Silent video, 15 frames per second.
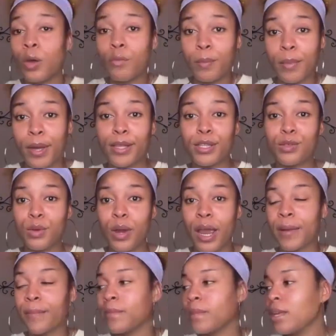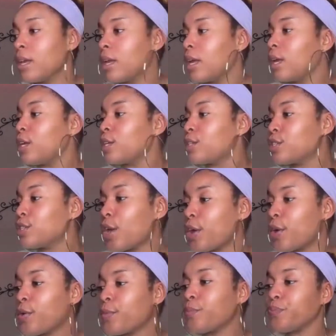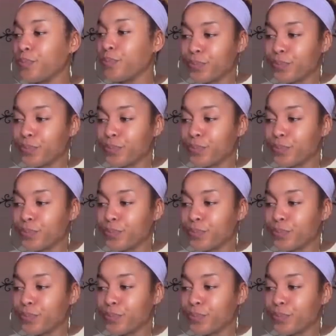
months, right? So